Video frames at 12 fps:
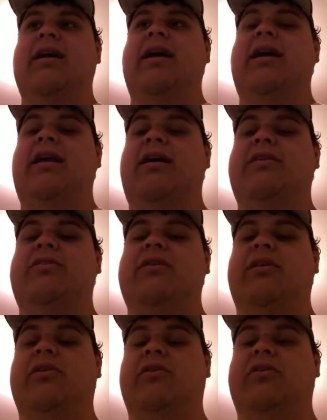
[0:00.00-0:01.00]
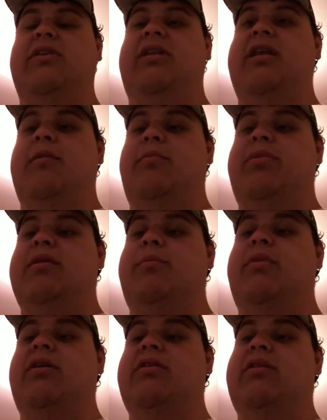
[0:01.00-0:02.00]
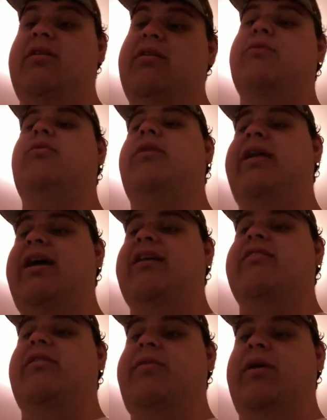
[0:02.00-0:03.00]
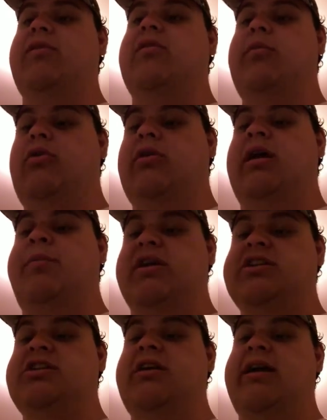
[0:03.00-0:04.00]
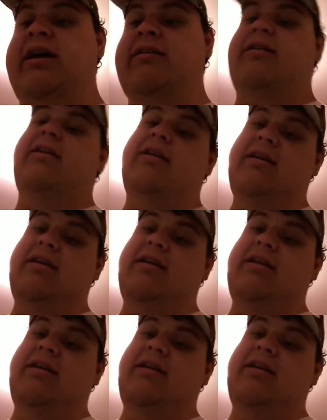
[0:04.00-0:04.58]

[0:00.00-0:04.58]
also, when I actually thought it was the more epic shootout,